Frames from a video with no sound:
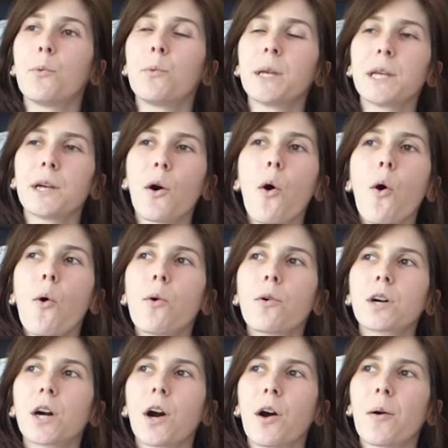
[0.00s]
we
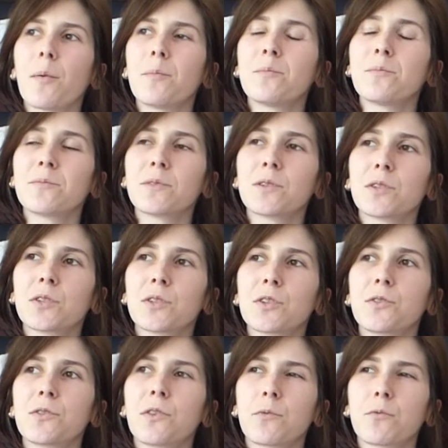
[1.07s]
all come
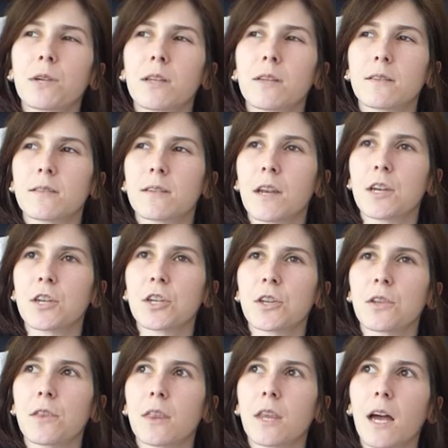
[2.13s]
to the
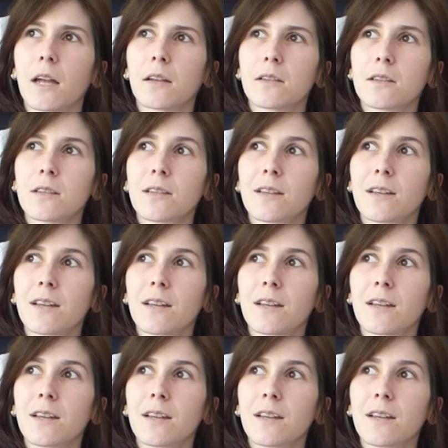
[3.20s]
realization that